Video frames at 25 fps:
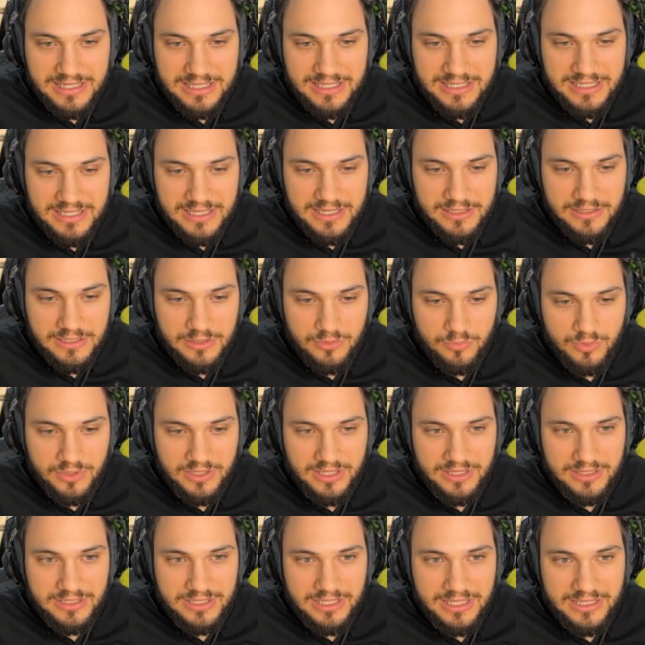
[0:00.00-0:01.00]
here that we
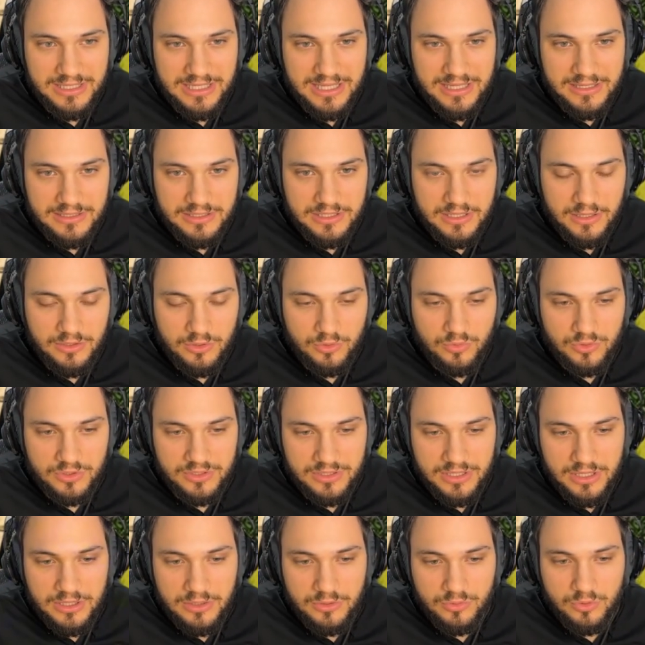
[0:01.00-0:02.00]
can click and look,
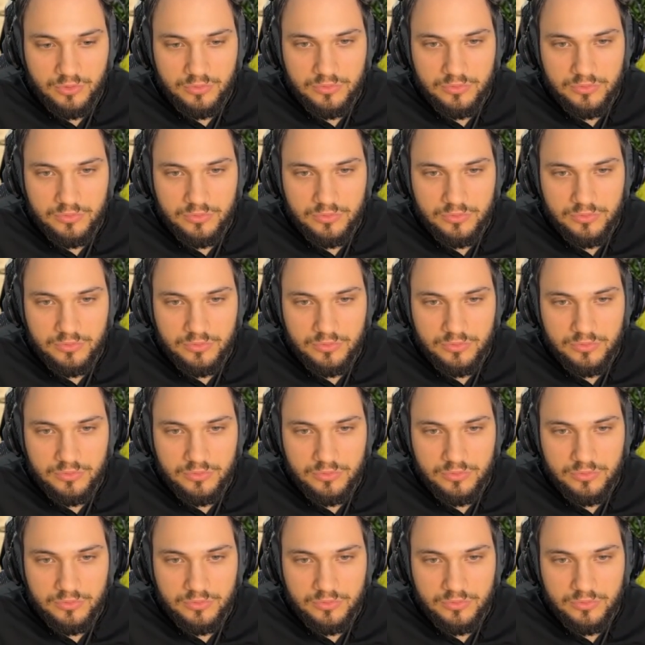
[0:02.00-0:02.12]
there you go.